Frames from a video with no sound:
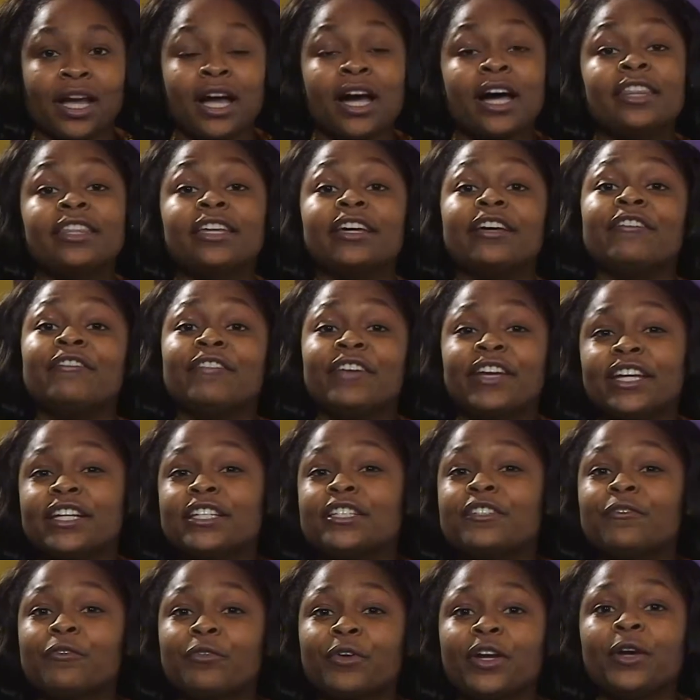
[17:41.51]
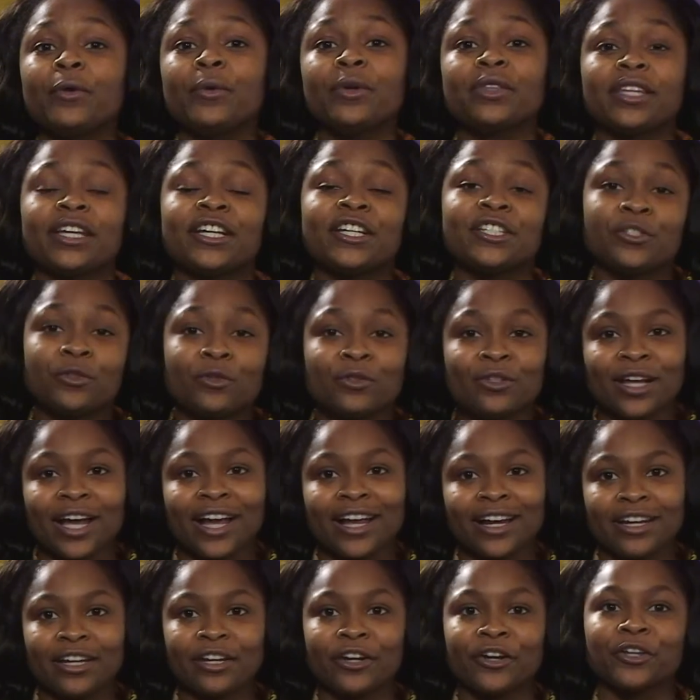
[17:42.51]
The event is free with a student
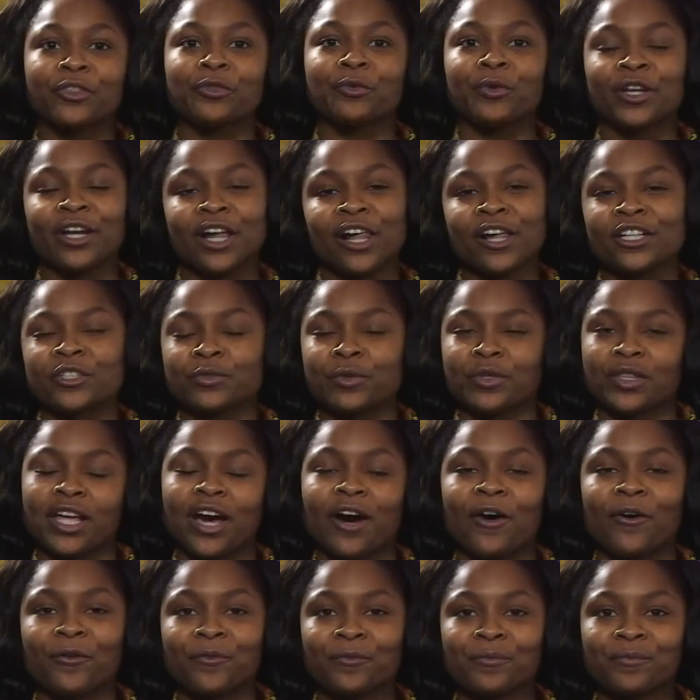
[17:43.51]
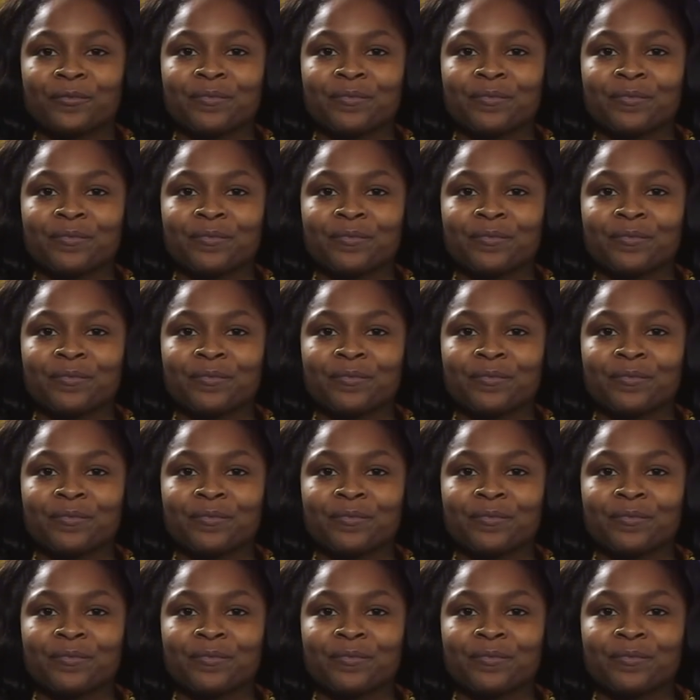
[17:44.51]
ID or $3 without.